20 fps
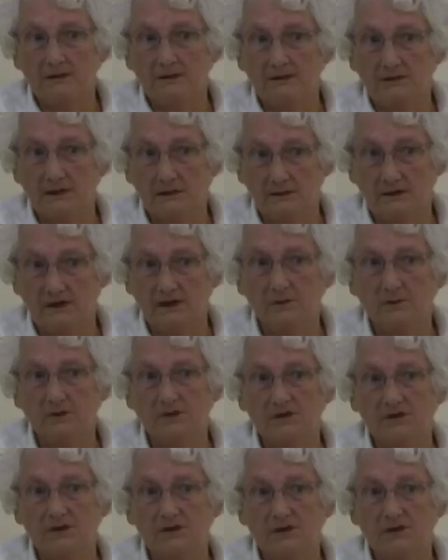Tokyo
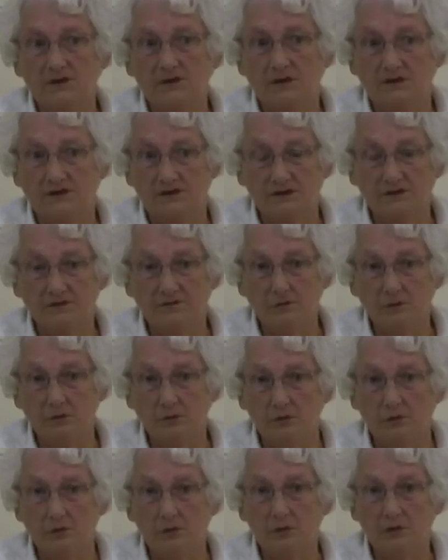was
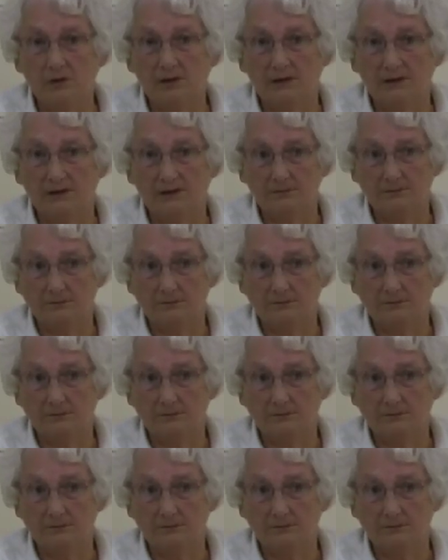64 when I